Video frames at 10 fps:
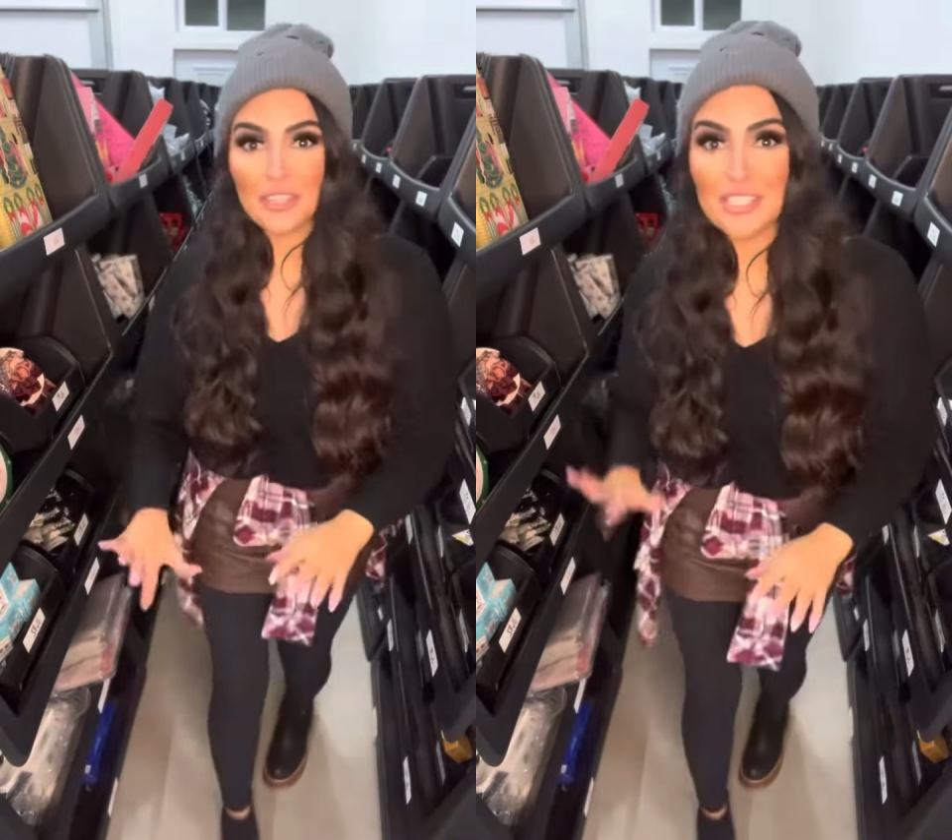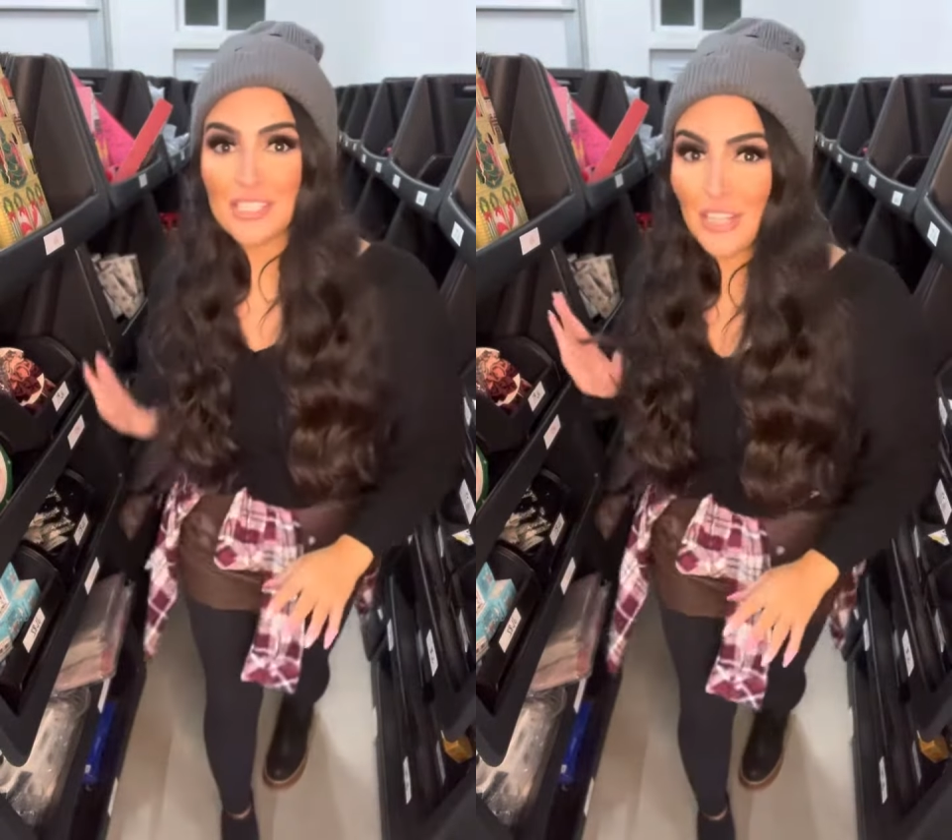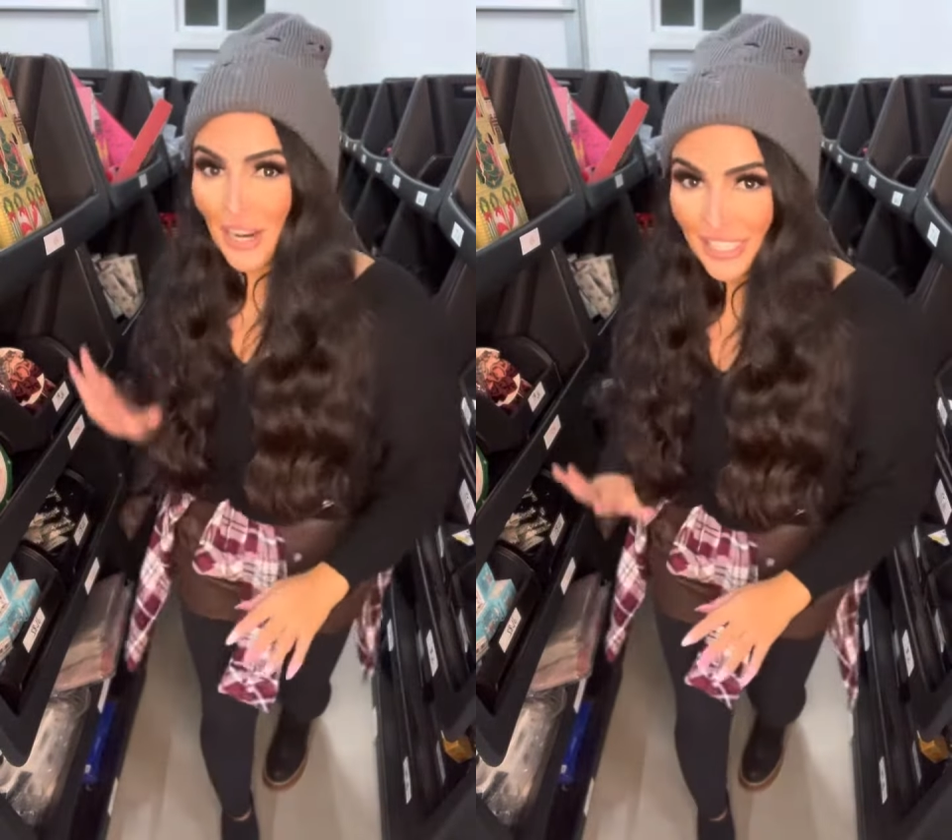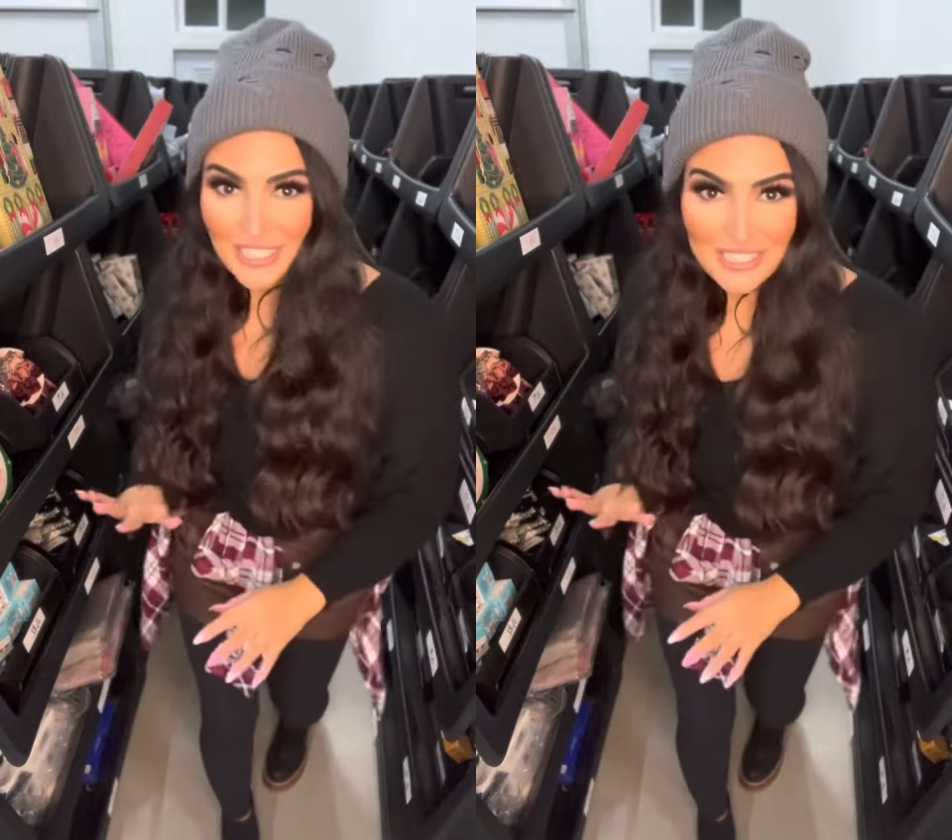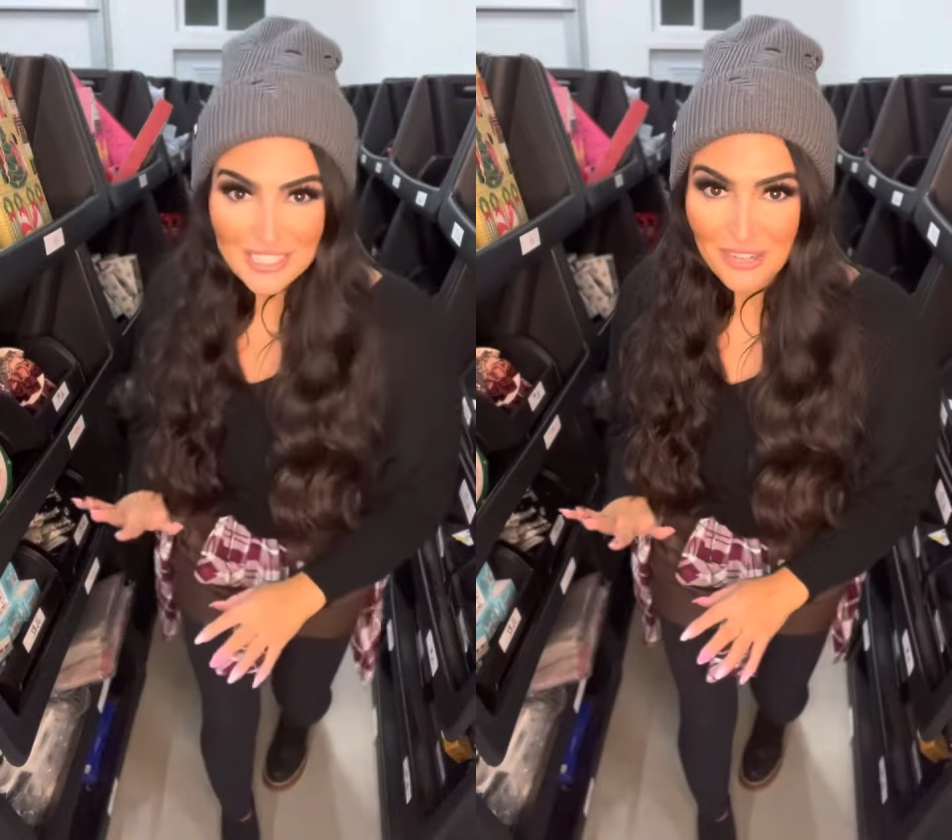stocking
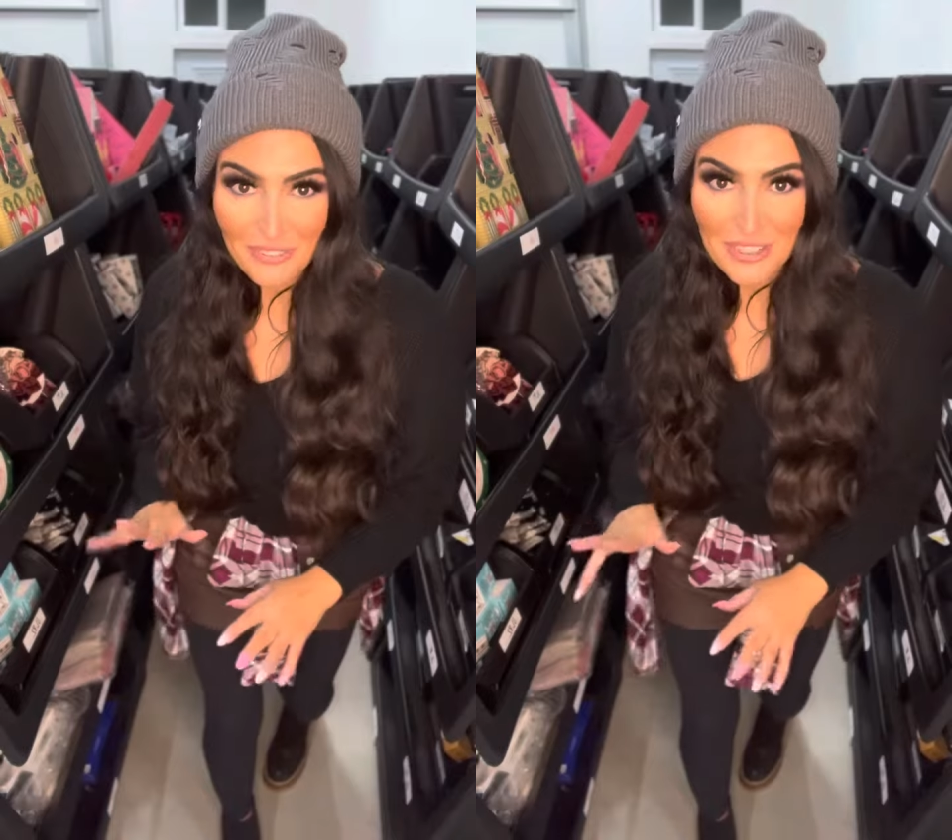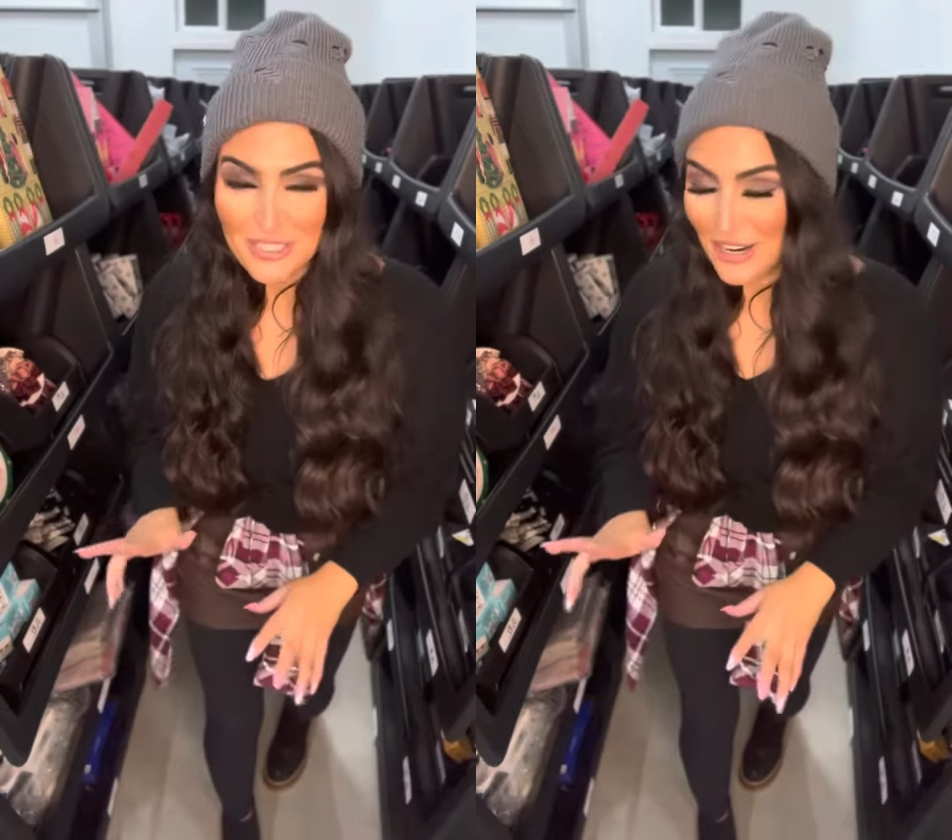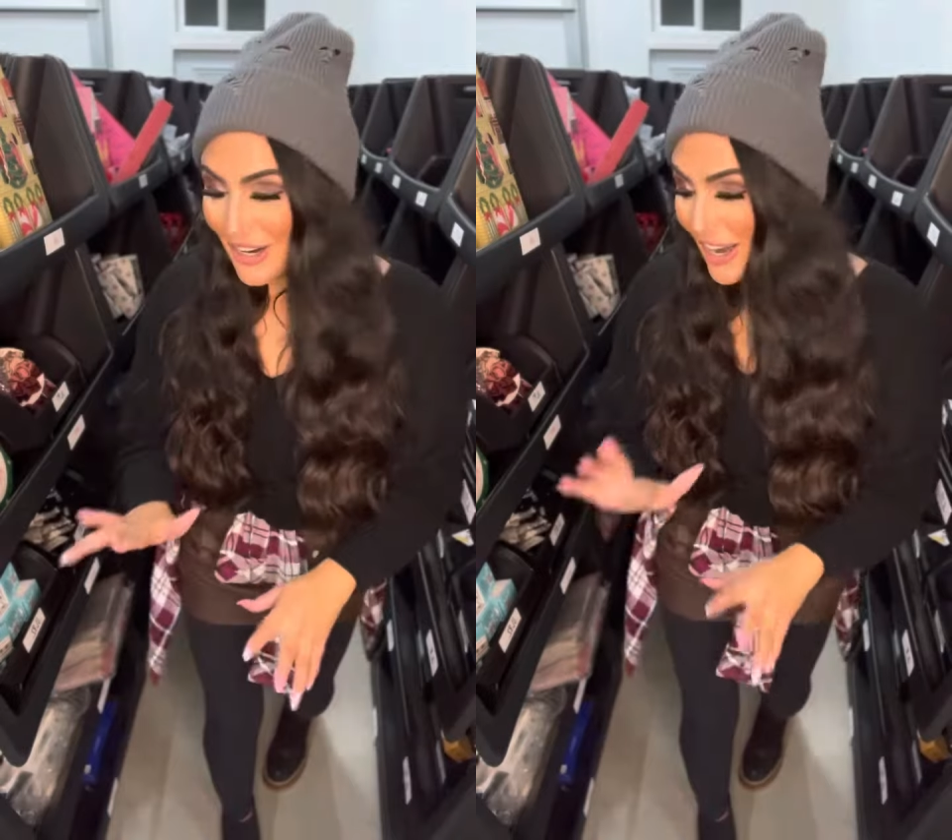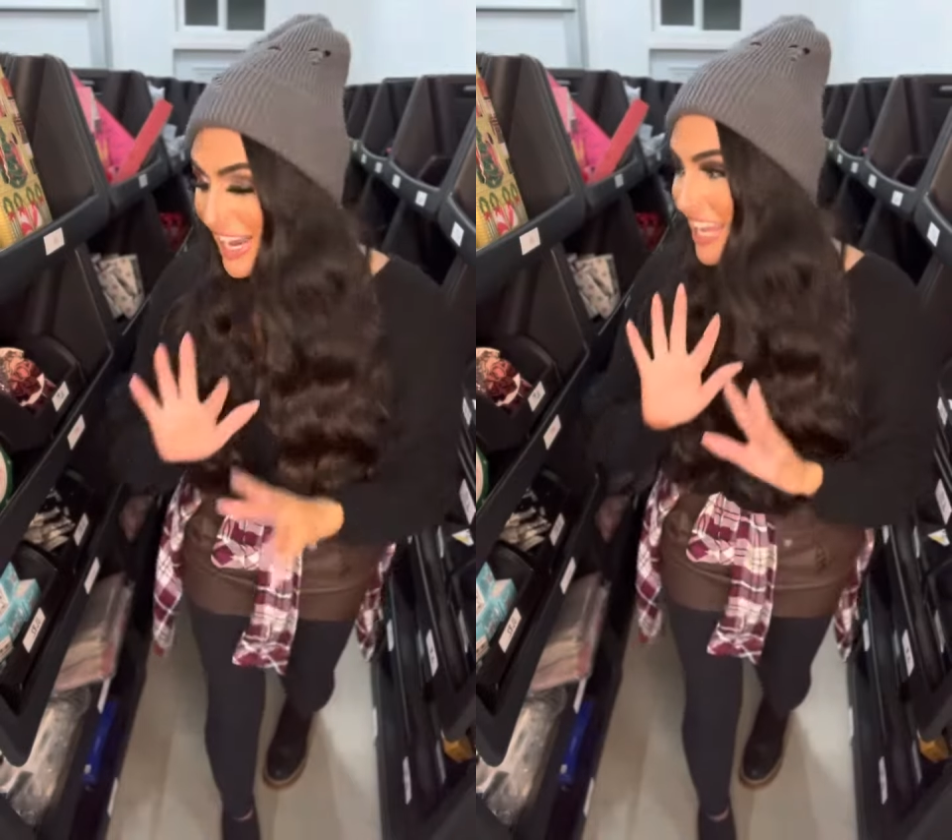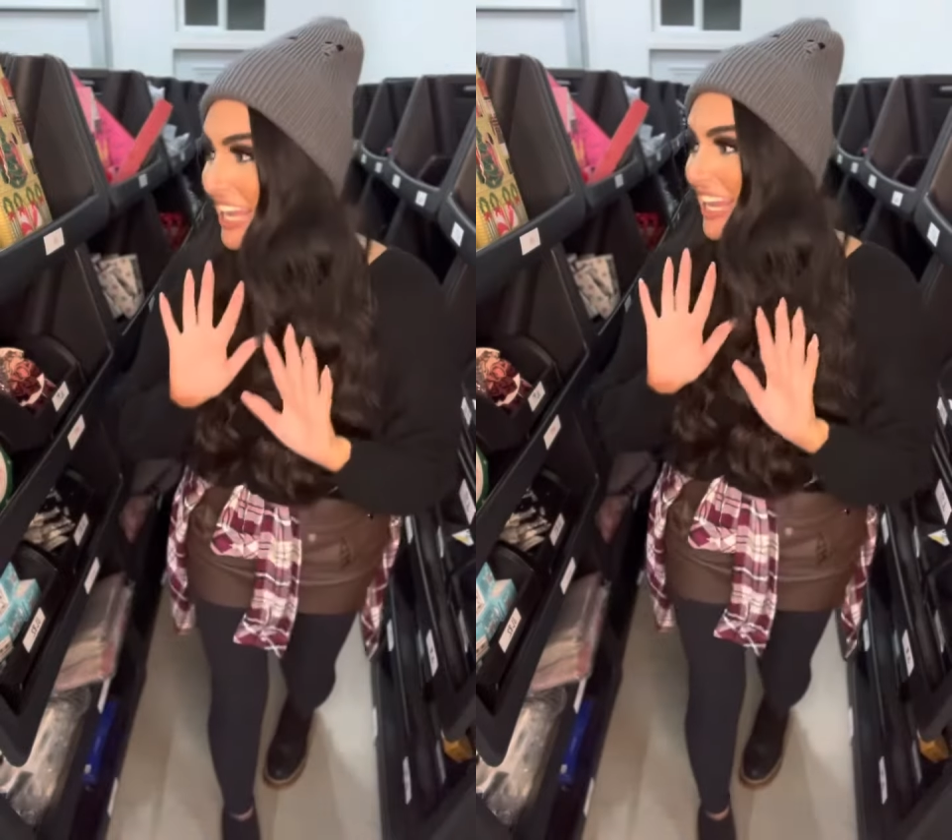stuffers are.
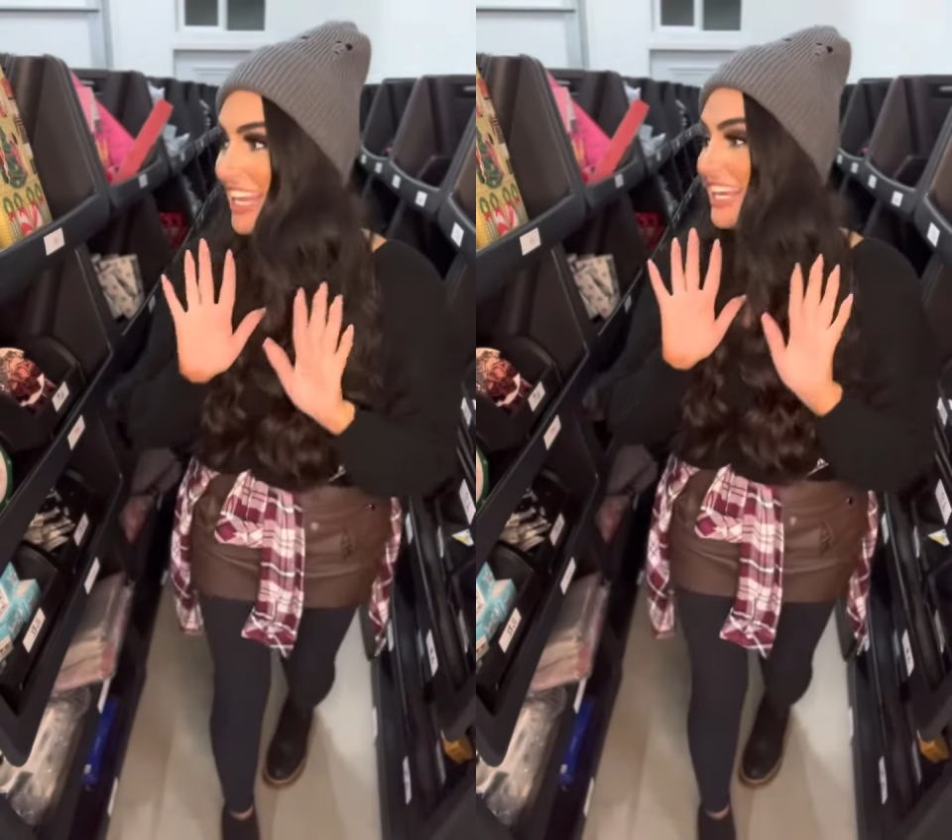It